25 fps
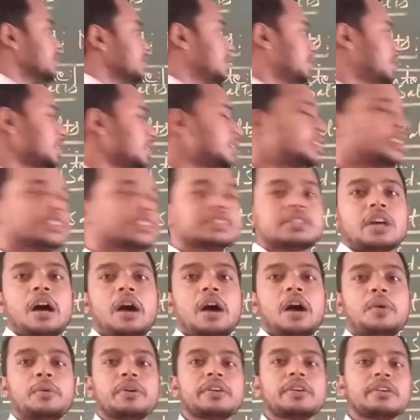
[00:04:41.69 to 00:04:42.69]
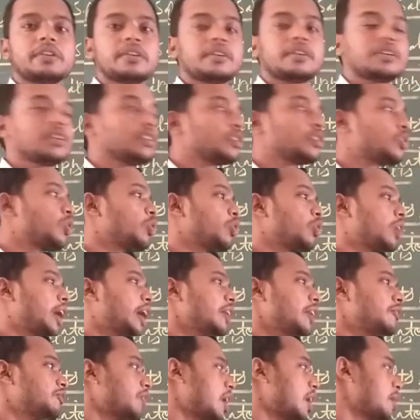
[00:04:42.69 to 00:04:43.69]
This is our
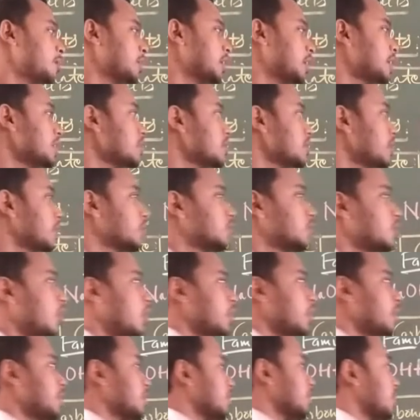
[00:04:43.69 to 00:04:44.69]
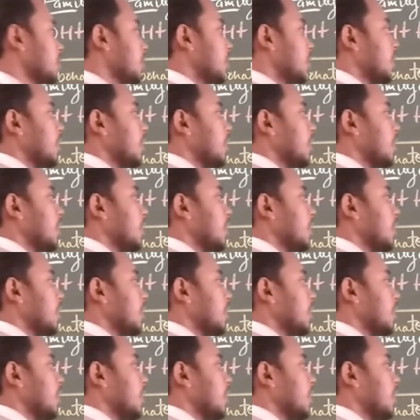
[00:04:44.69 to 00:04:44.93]
chloride family salt.